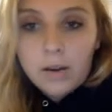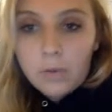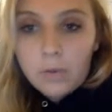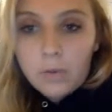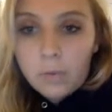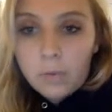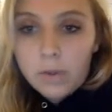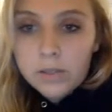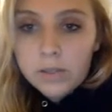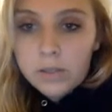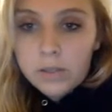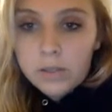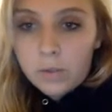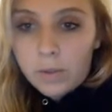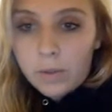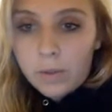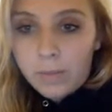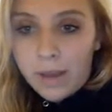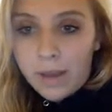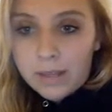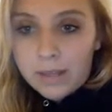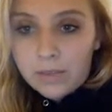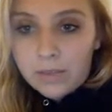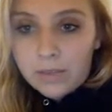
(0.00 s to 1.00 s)
once you went
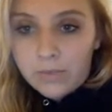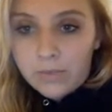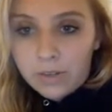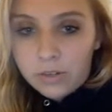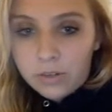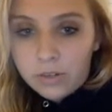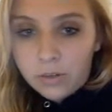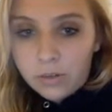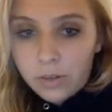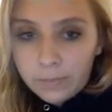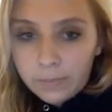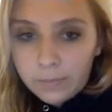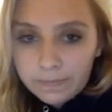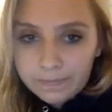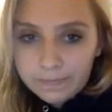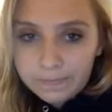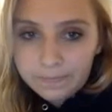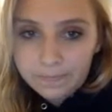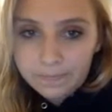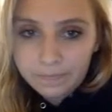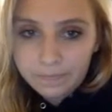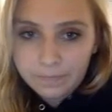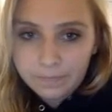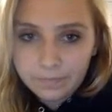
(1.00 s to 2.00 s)
back to visual.
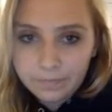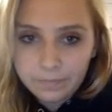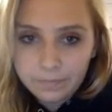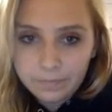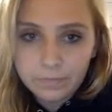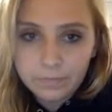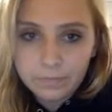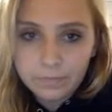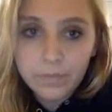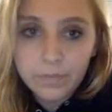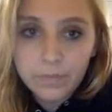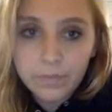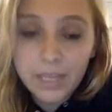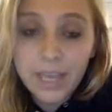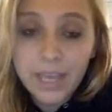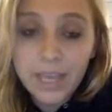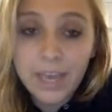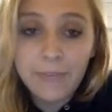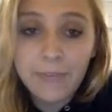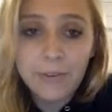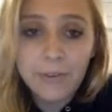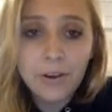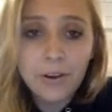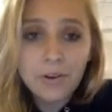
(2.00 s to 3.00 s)

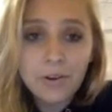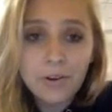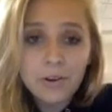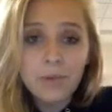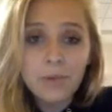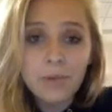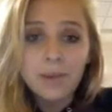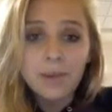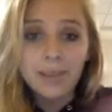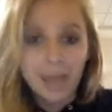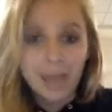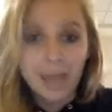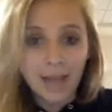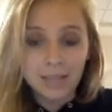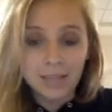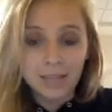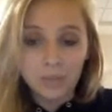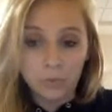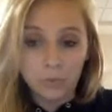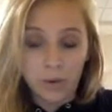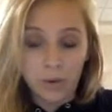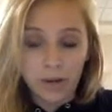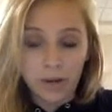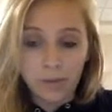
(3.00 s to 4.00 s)
If you don't know what the heck
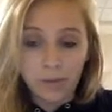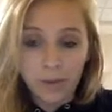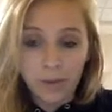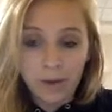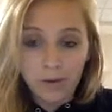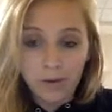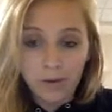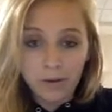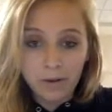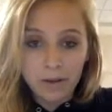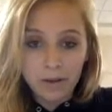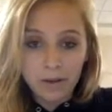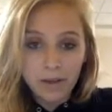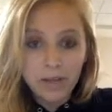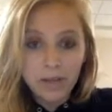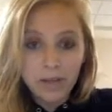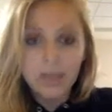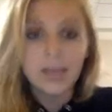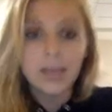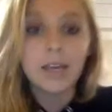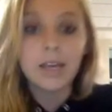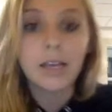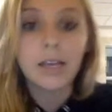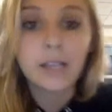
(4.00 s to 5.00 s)
to write about,
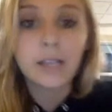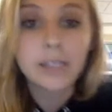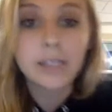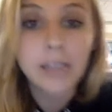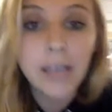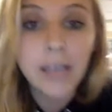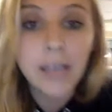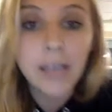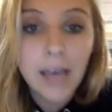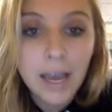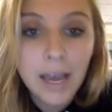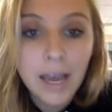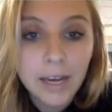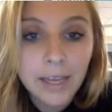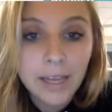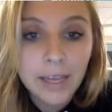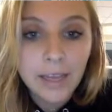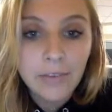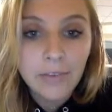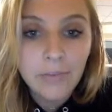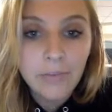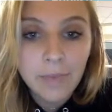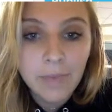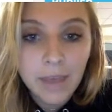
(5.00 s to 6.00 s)
click on
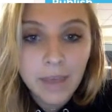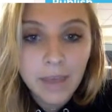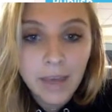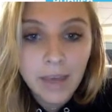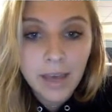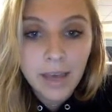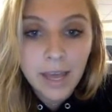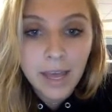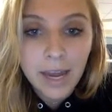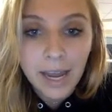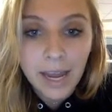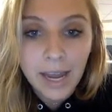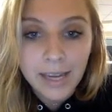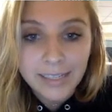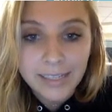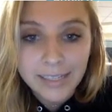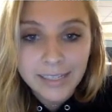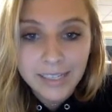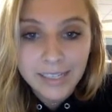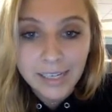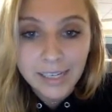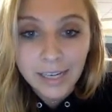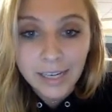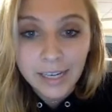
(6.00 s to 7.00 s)
give me an
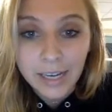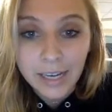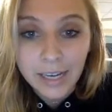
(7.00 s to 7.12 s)
idea.